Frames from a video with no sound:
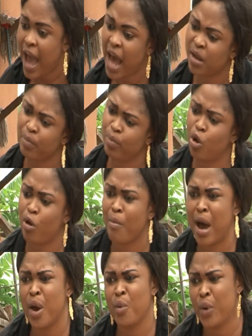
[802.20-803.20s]
and block
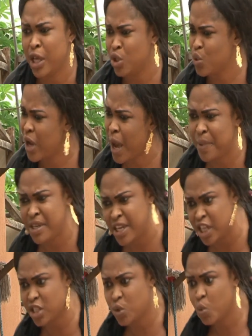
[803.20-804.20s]
my way to
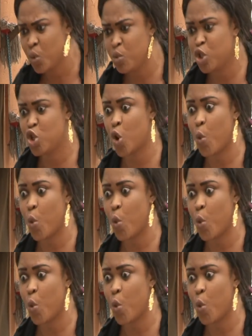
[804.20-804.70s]
happiness with